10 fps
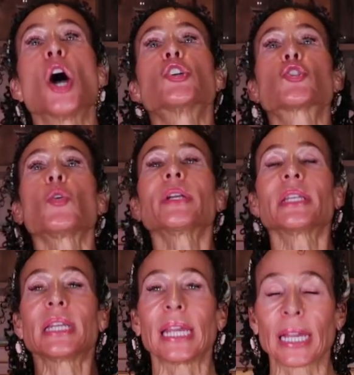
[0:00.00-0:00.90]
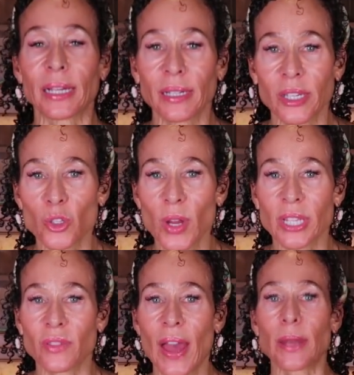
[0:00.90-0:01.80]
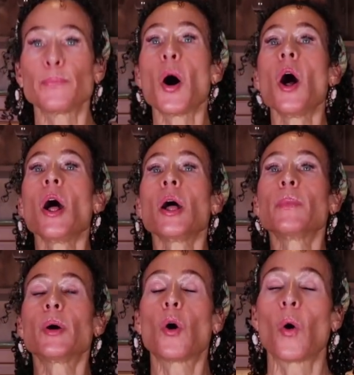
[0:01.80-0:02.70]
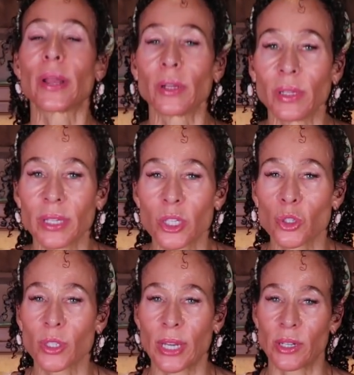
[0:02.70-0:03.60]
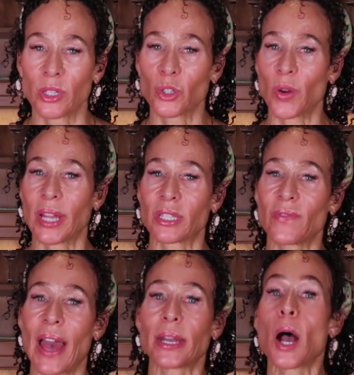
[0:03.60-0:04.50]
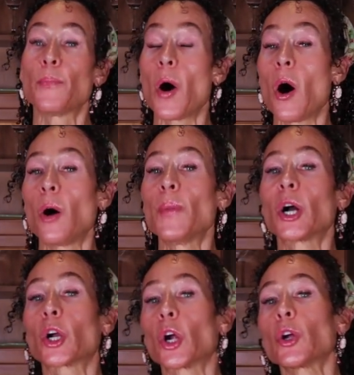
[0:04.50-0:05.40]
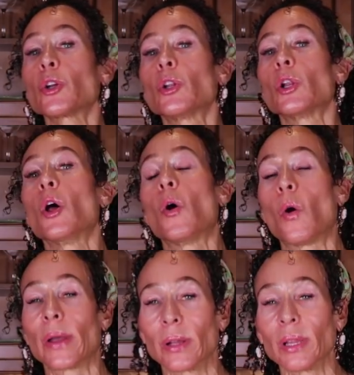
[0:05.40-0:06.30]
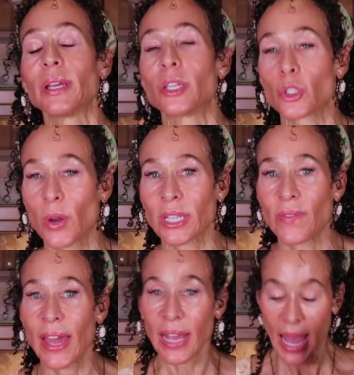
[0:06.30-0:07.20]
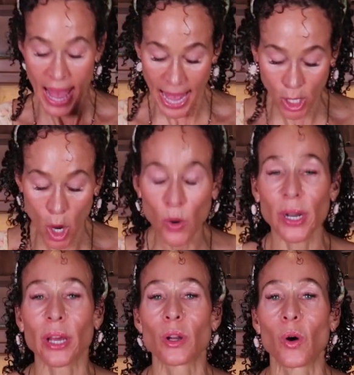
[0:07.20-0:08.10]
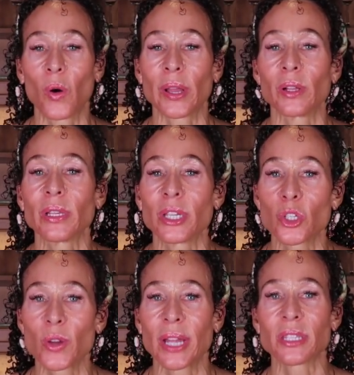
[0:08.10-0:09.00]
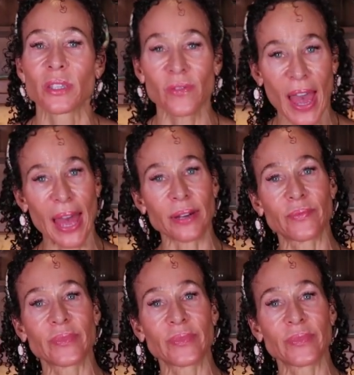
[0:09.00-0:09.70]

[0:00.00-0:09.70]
Shortening is trans fat. Palm oil is, is trans fat. Palm kernel oil is trans fat. And coconut oil is trans fat.